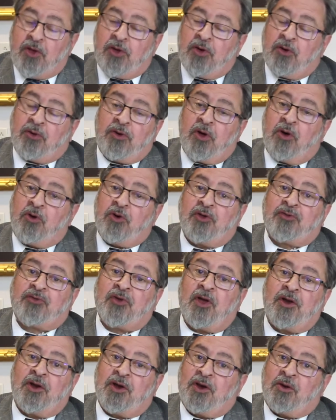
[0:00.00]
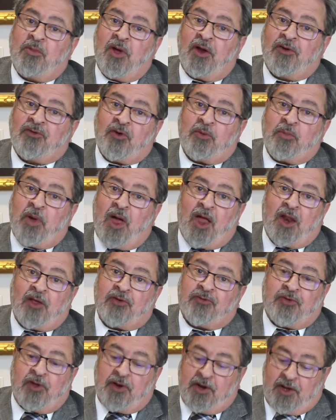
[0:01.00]
You'll notice I didn't mention
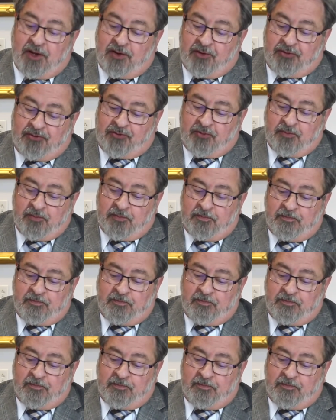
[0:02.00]
Palestinians.